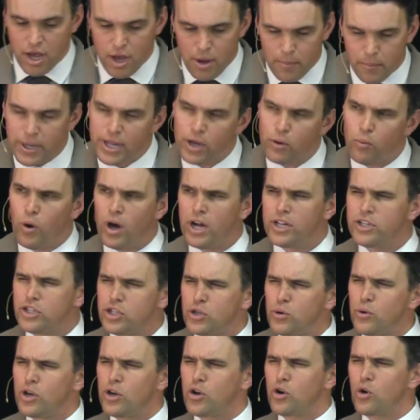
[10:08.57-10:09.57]
But he wants
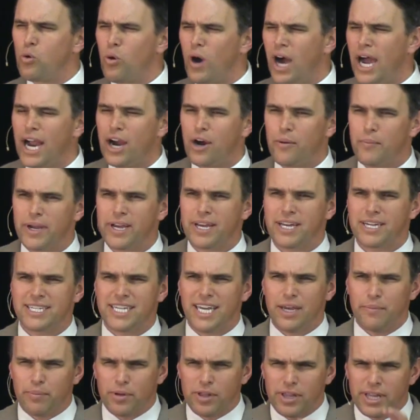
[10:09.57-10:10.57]
to inquire because
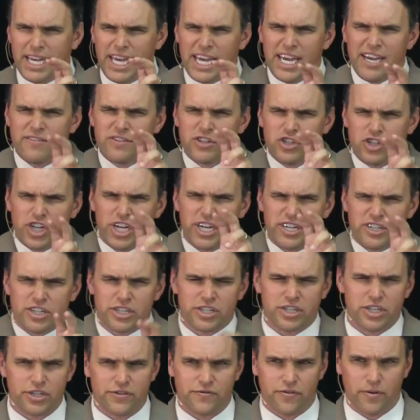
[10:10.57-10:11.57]
he believes
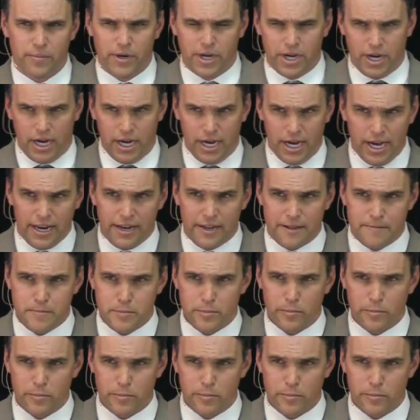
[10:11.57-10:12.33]
Jesus is from God.